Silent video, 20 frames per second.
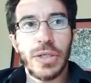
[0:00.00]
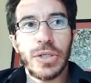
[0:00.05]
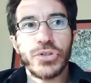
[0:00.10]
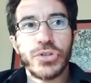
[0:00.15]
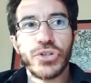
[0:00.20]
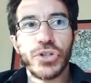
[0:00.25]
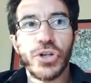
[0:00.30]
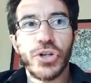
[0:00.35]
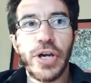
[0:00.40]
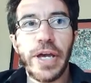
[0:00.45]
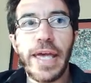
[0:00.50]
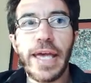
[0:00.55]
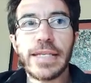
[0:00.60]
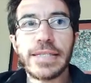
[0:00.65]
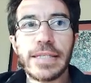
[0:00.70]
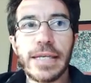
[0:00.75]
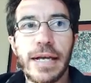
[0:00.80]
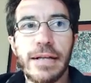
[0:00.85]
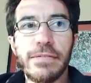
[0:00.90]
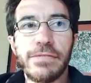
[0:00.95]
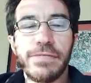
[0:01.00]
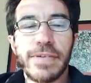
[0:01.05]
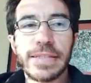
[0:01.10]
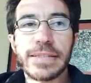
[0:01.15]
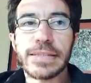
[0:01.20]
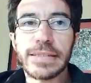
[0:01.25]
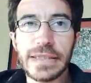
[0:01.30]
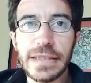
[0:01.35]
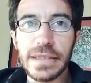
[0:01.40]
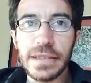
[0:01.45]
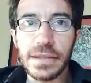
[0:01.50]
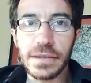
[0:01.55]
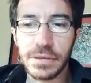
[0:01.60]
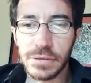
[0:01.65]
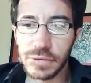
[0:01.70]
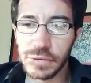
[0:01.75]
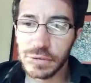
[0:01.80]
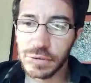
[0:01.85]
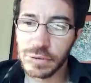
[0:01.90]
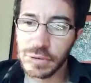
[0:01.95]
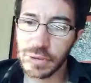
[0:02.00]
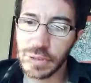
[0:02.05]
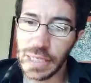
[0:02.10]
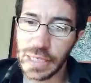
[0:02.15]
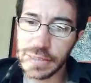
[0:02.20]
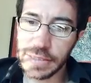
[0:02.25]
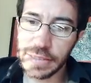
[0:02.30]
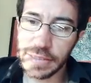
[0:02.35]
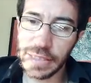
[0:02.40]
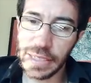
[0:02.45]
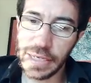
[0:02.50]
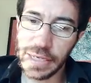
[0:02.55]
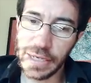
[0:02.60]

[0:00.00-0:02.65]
So x alpha t, that's